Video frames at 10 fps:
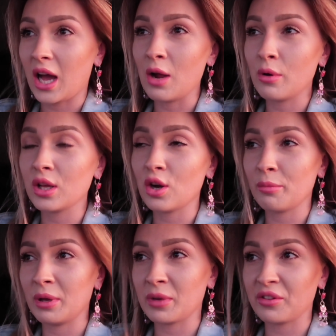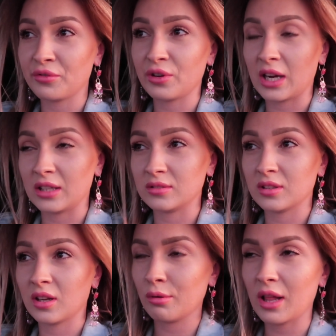I will go meet my friend.
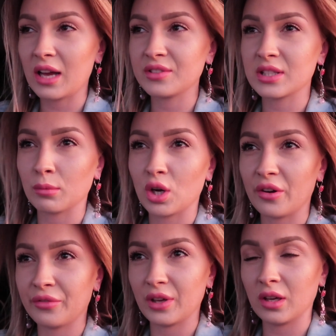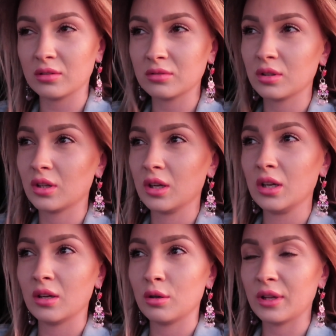We'll have some coffee,
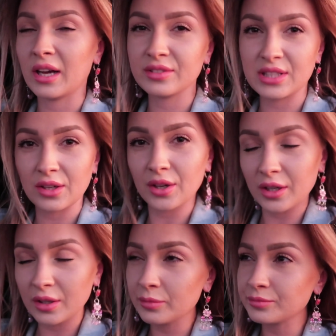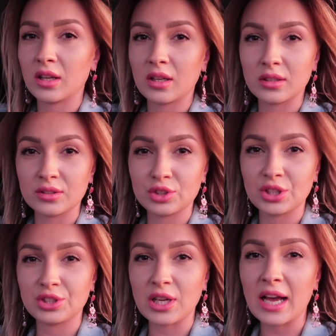we'll have dinner and
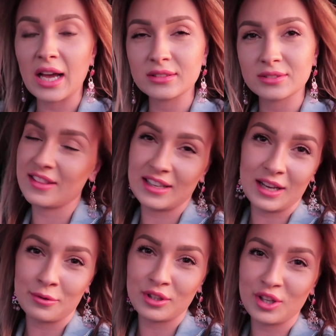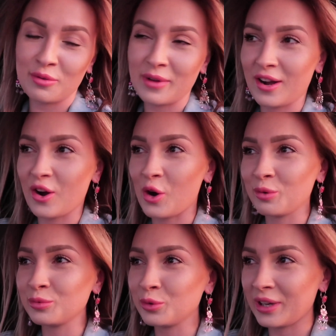chit chat. Then I will go back home.